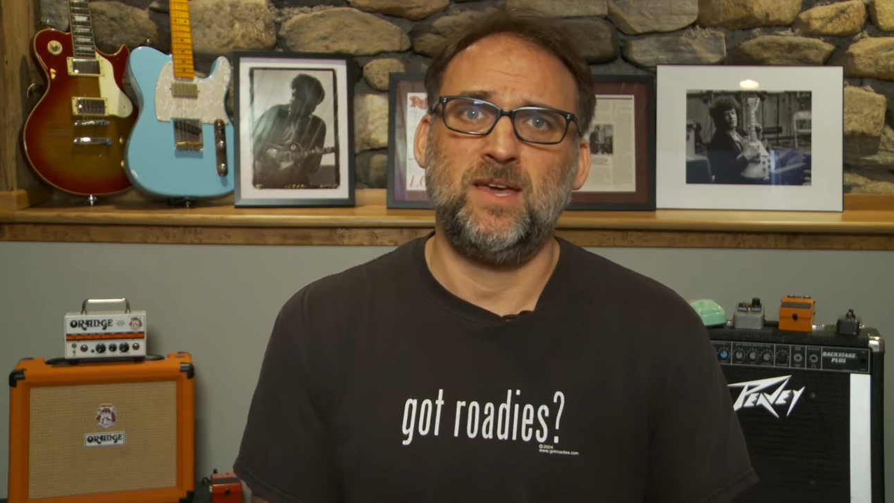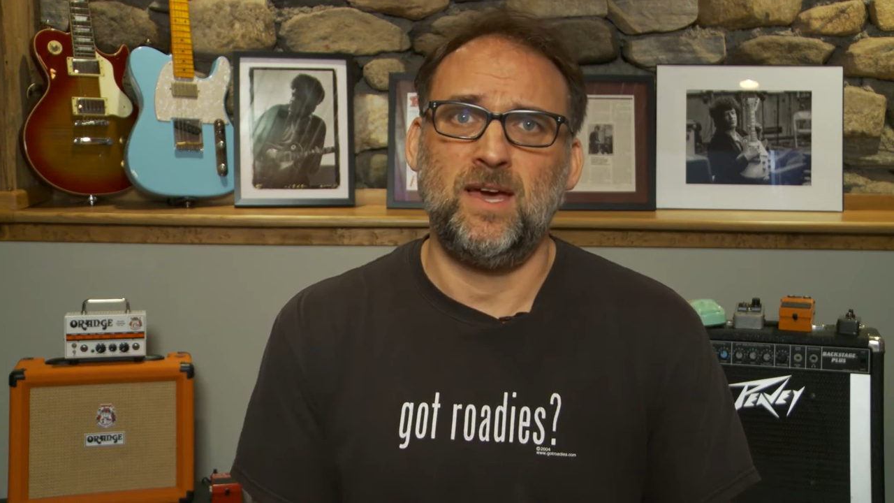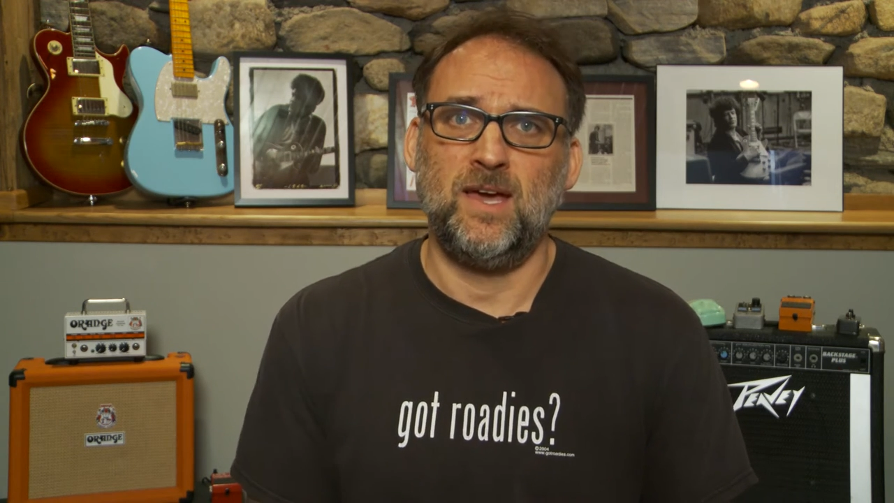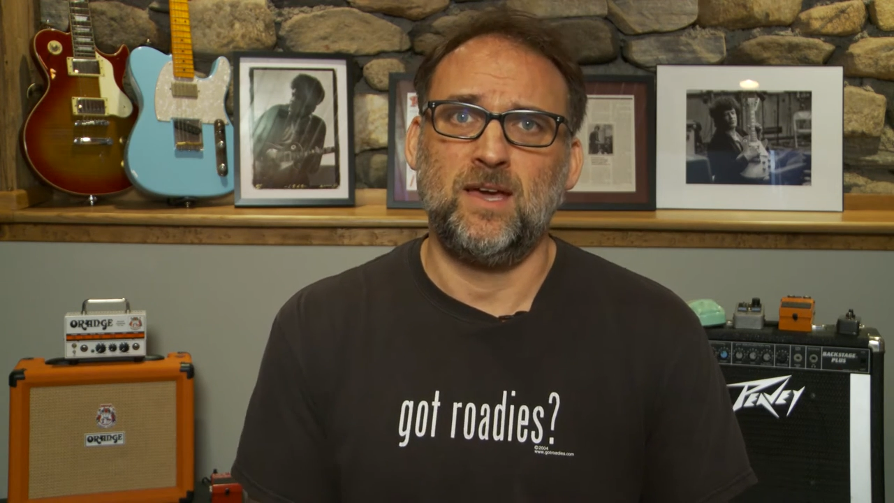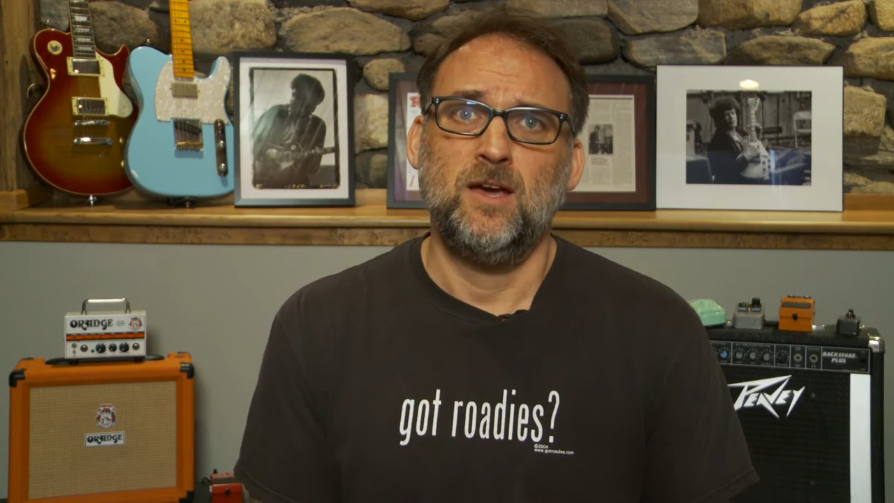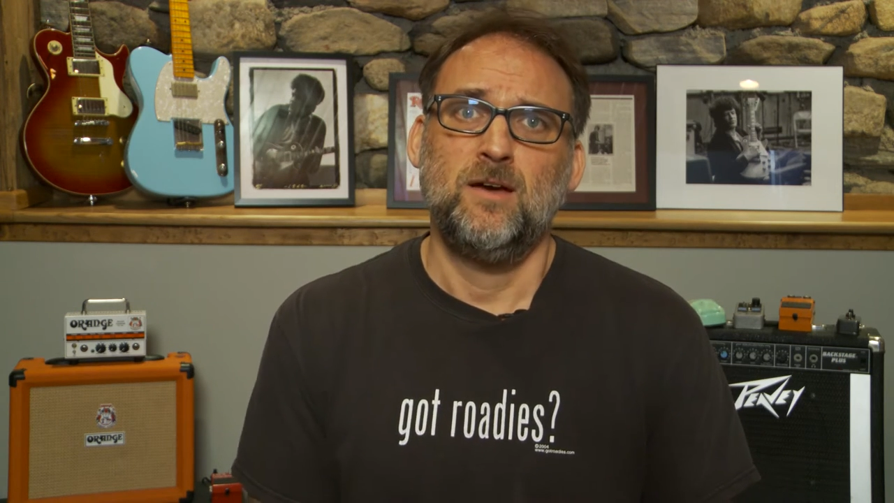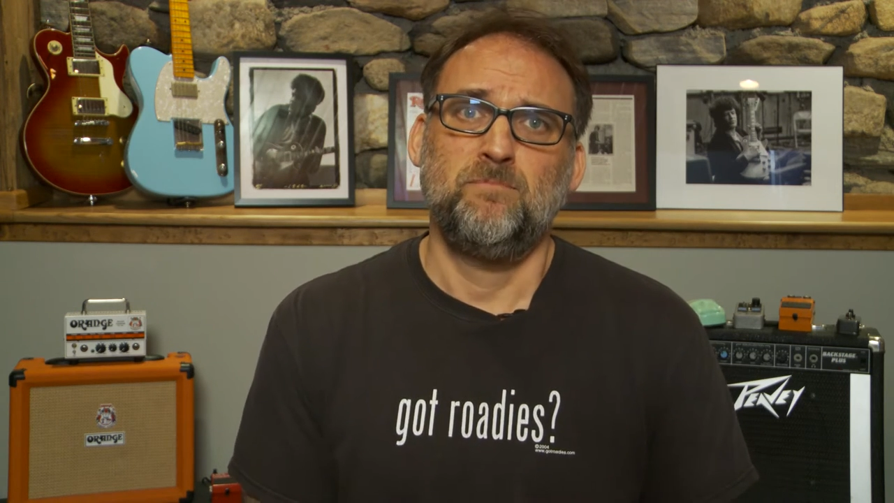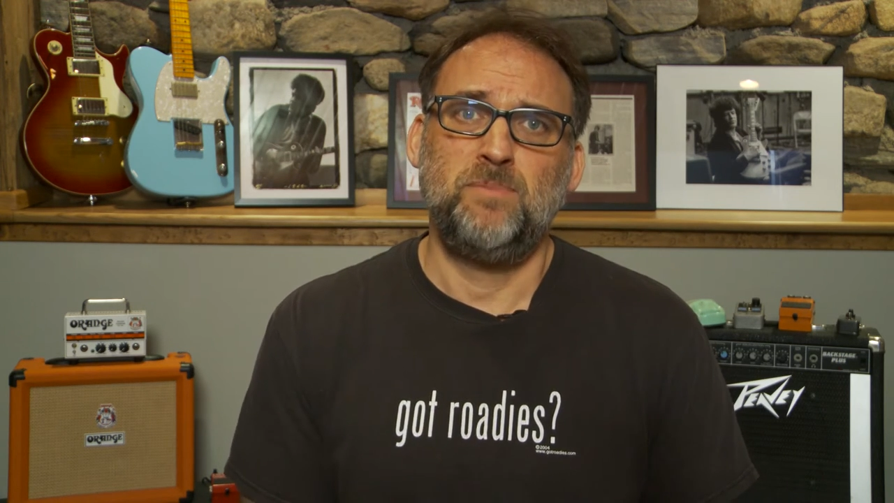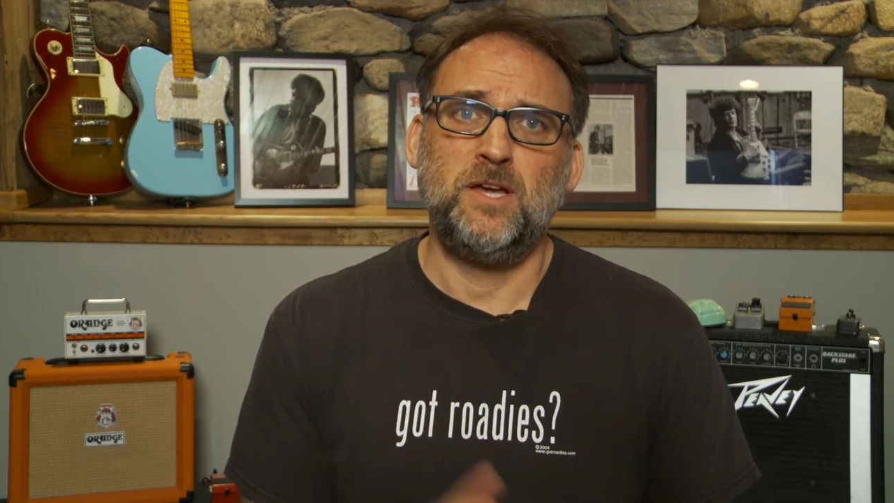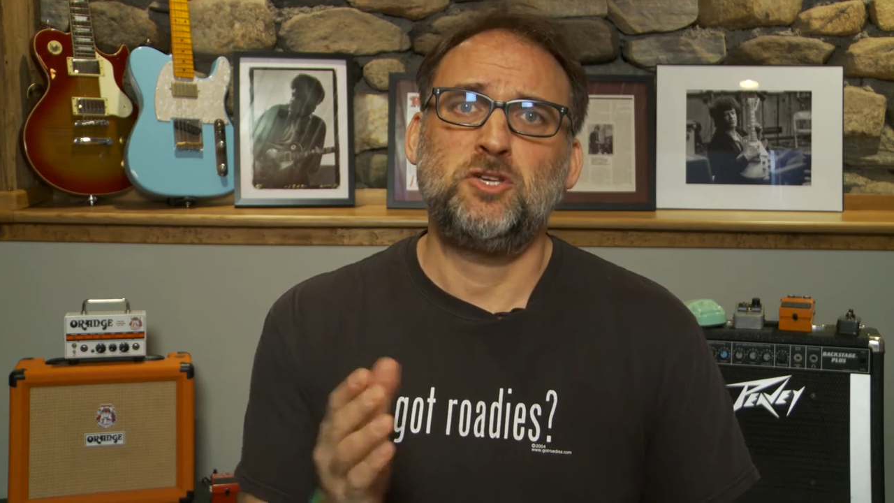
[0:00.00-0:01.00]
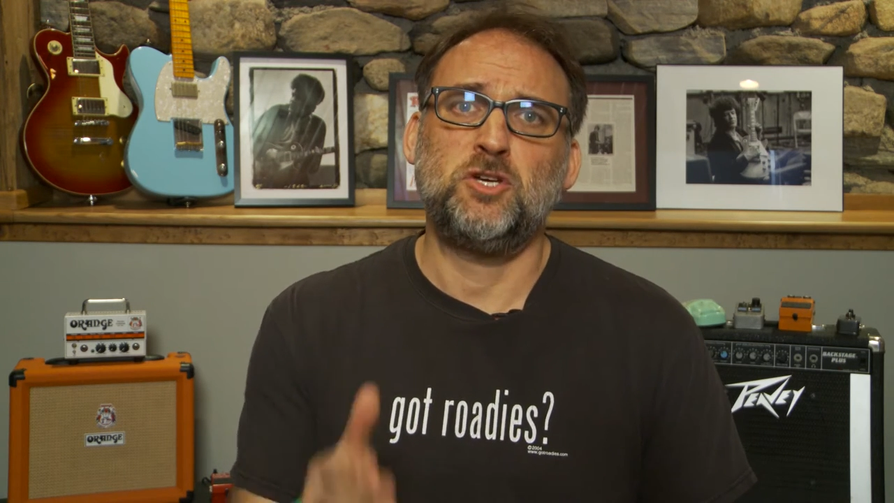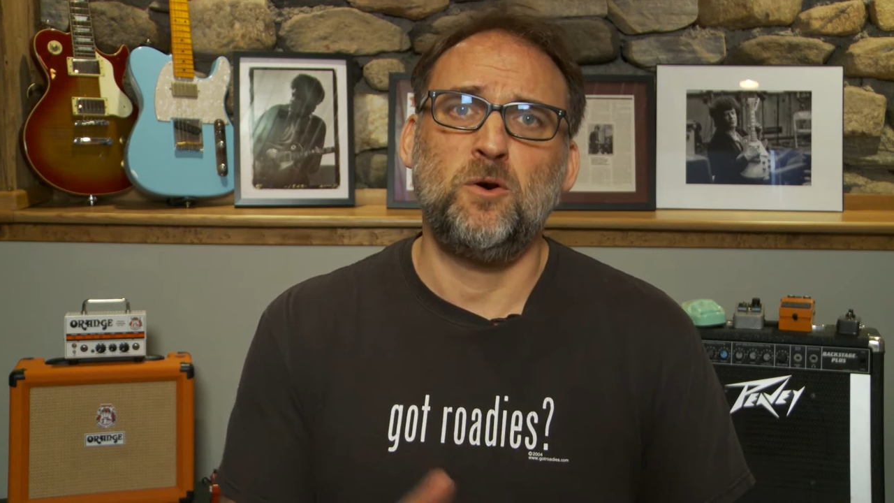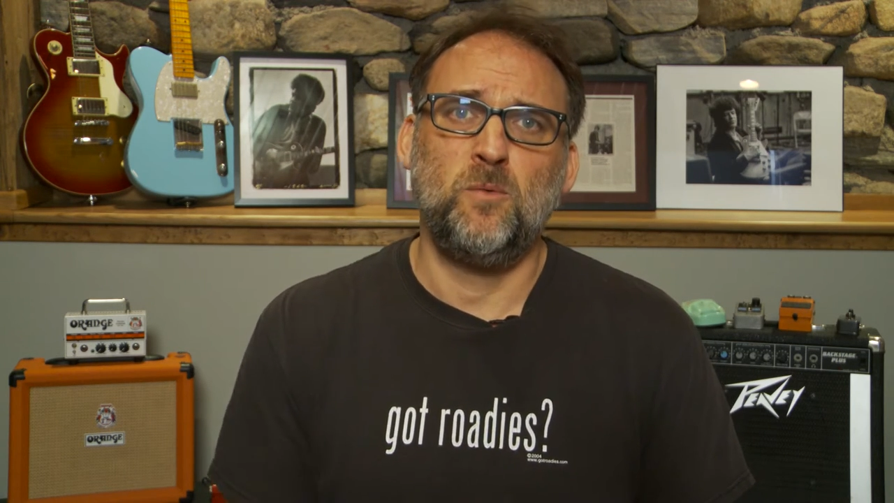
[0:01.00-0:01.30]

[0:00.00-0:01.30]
King, Big Joe